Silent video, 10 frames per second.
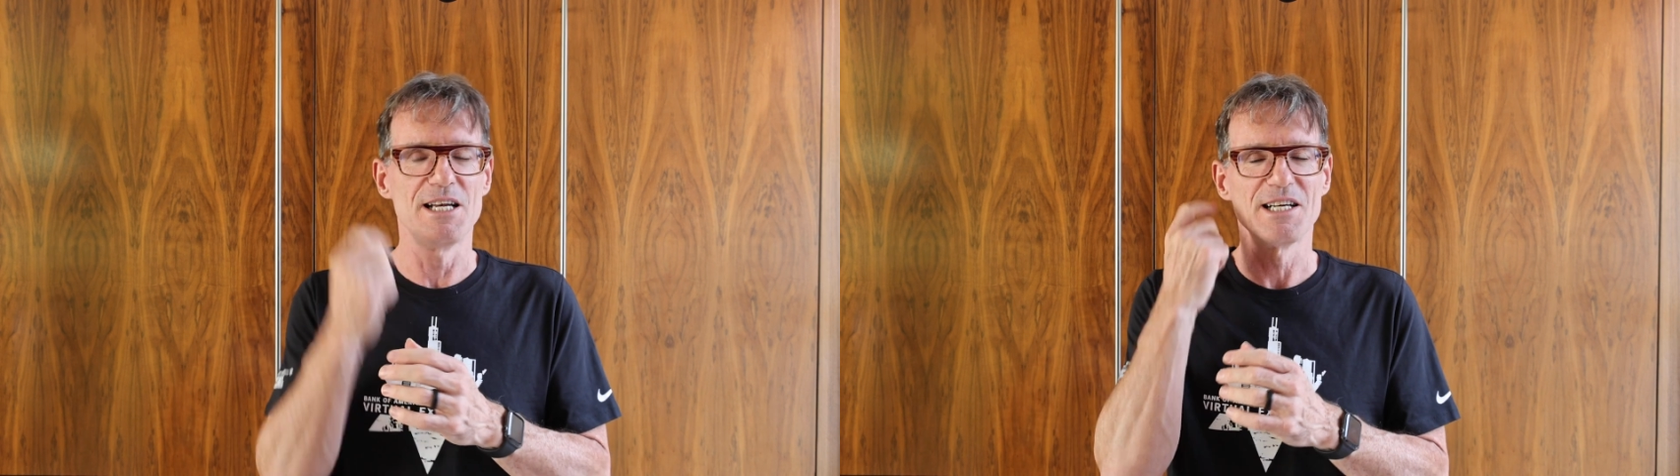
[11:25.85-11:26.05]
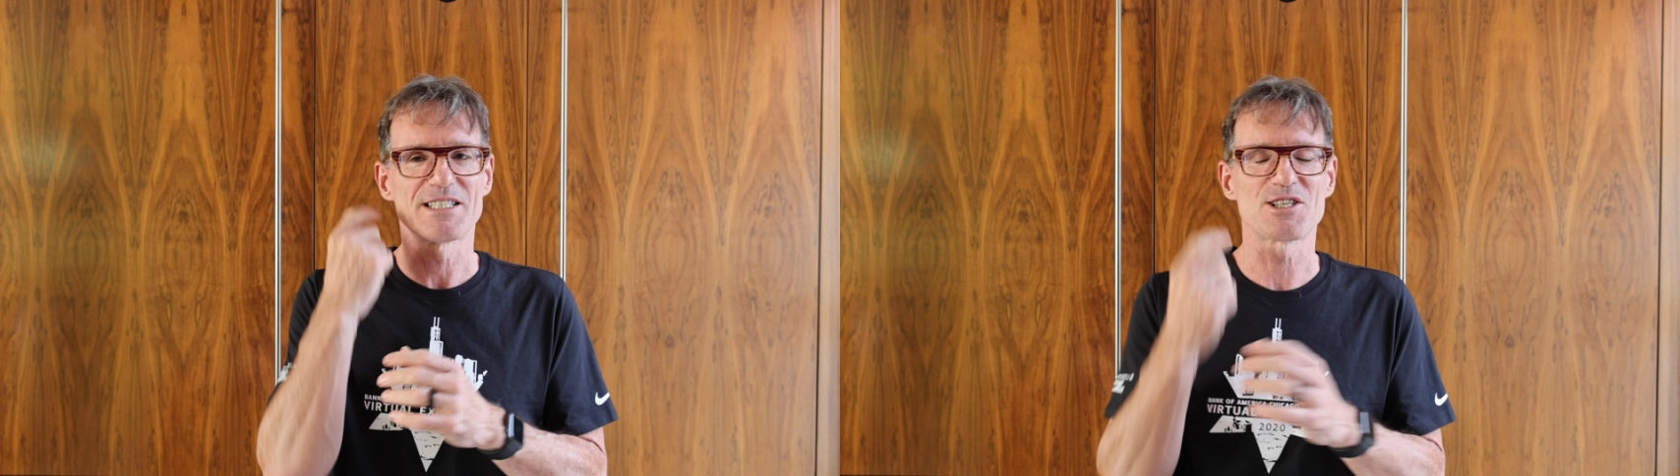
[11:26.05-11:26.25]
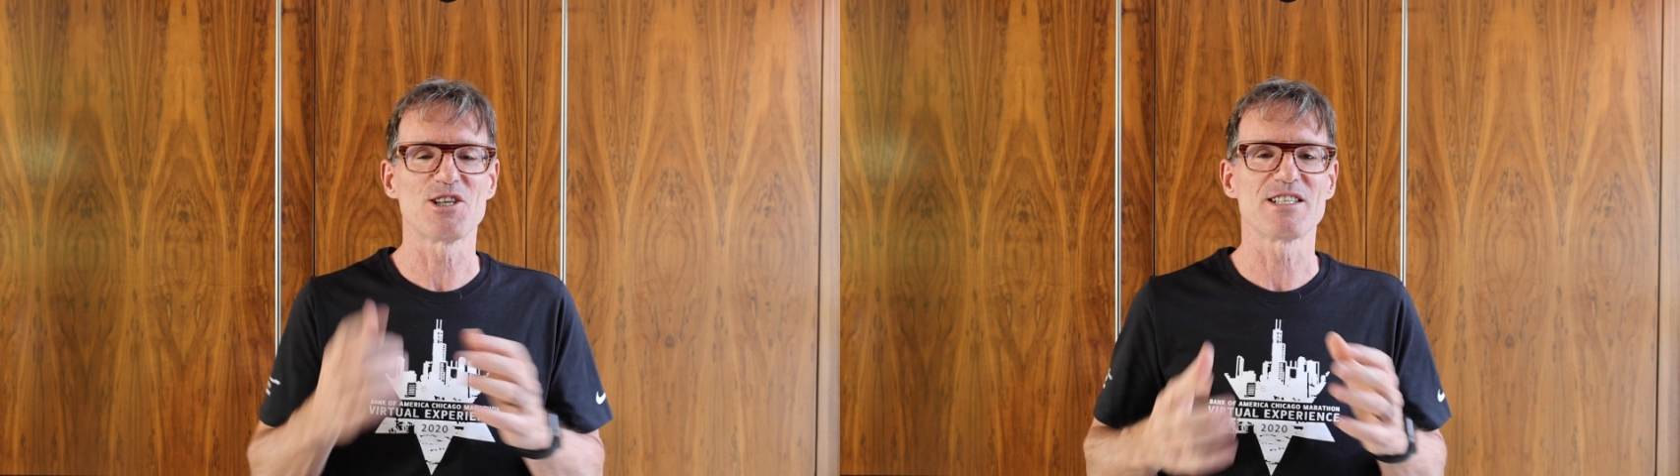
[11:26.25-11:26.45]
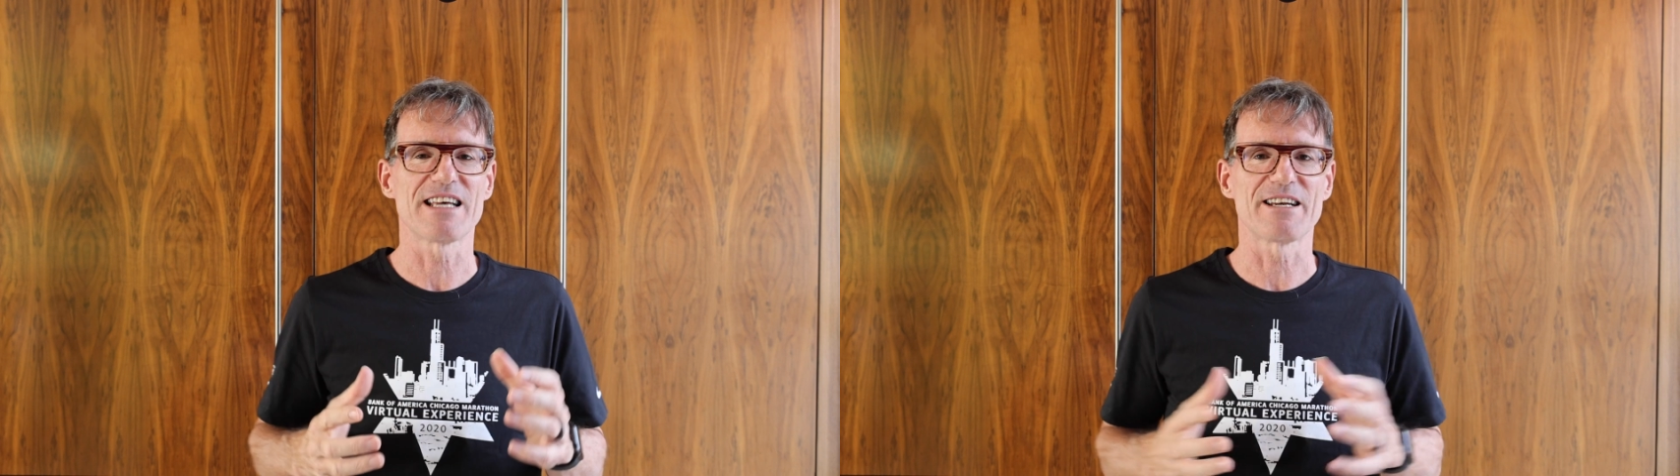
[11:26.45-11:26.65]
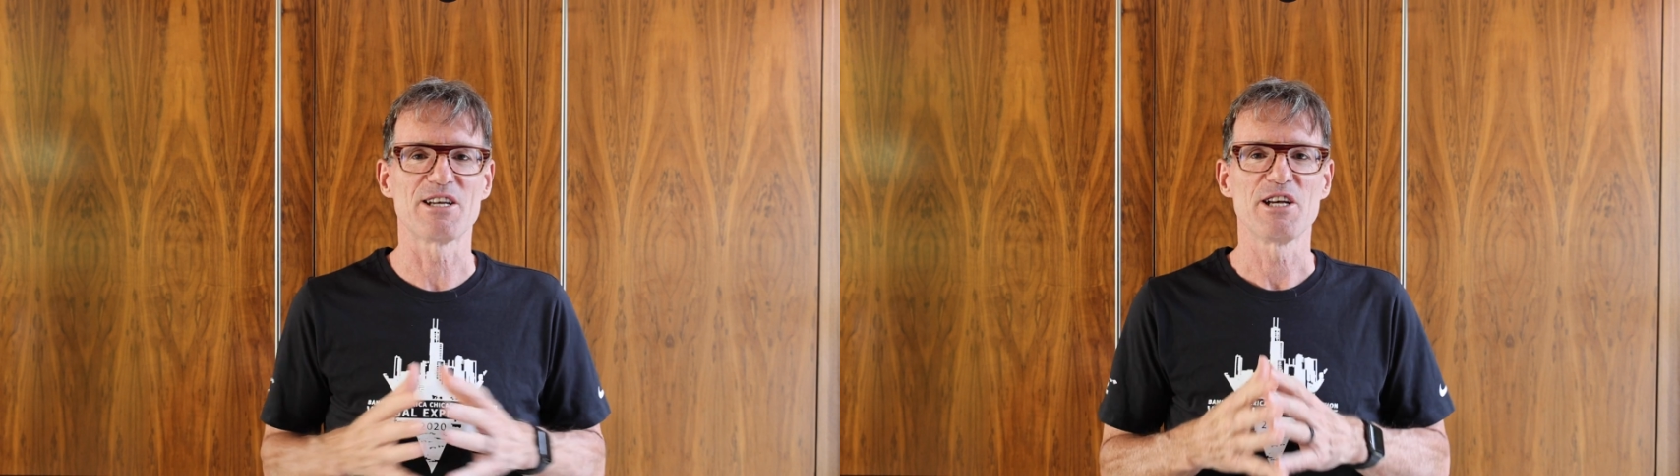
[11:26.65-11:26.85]
It turns
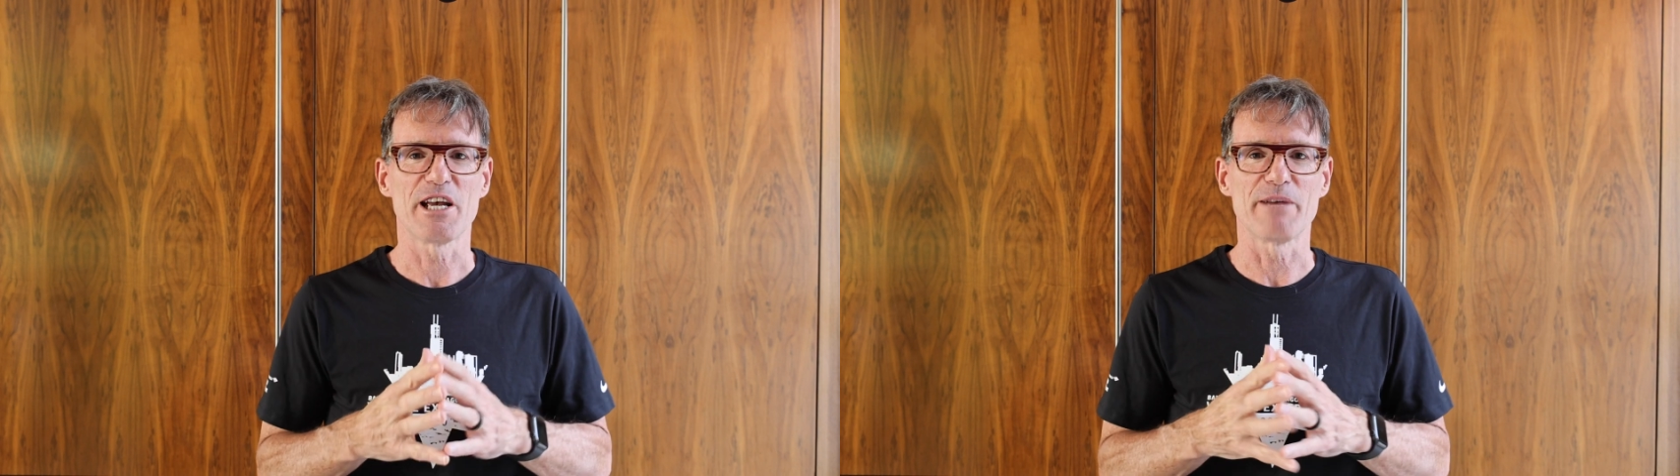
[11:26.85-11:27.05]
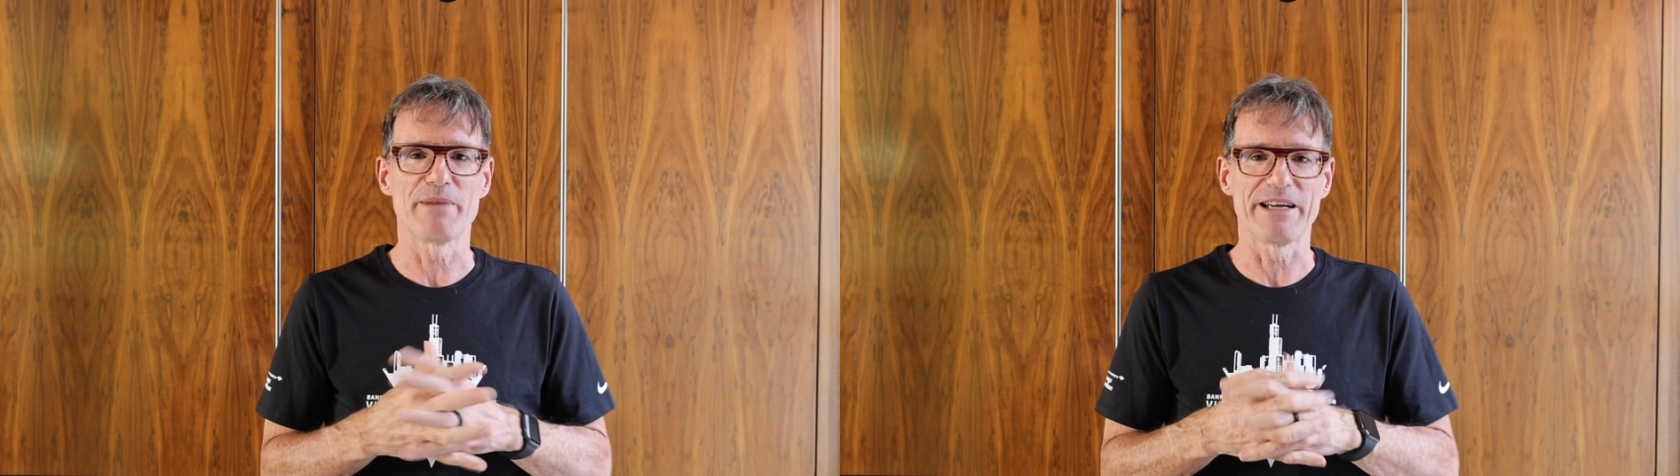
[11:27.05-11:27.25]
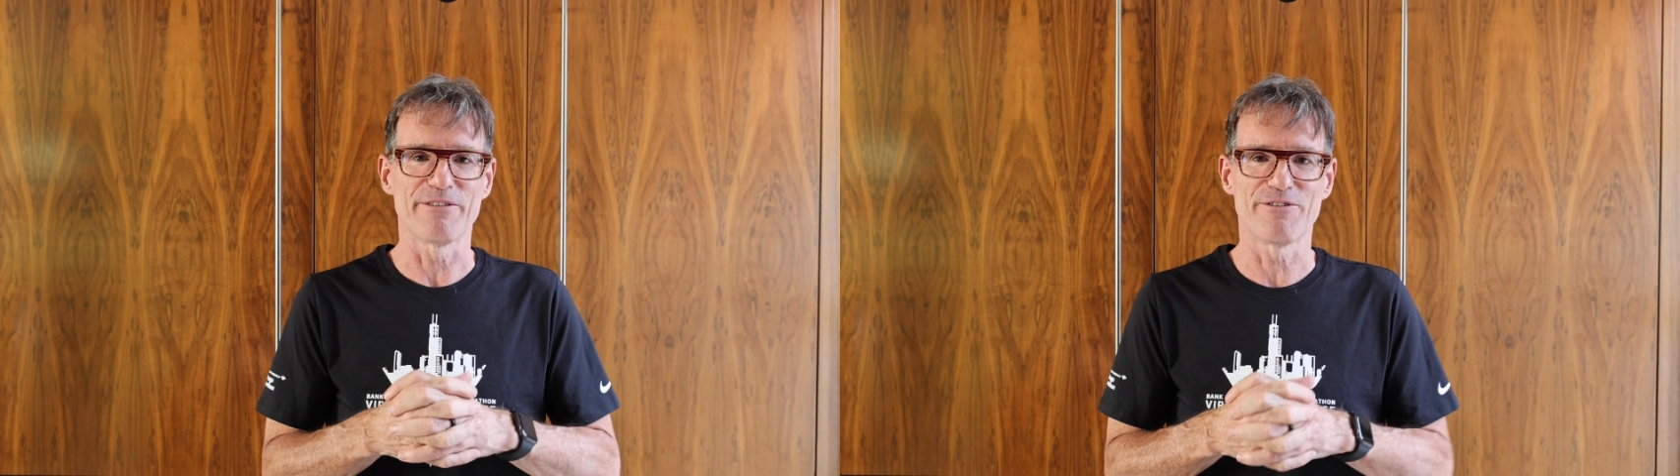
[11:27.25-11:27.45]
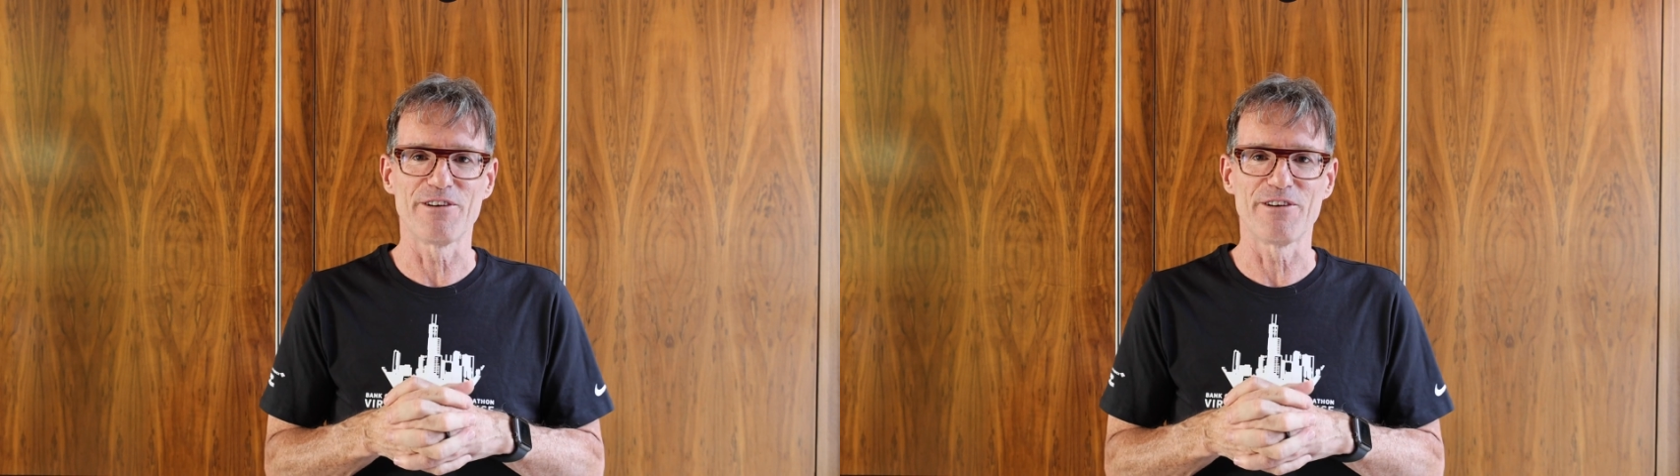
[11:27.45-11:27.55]
out it made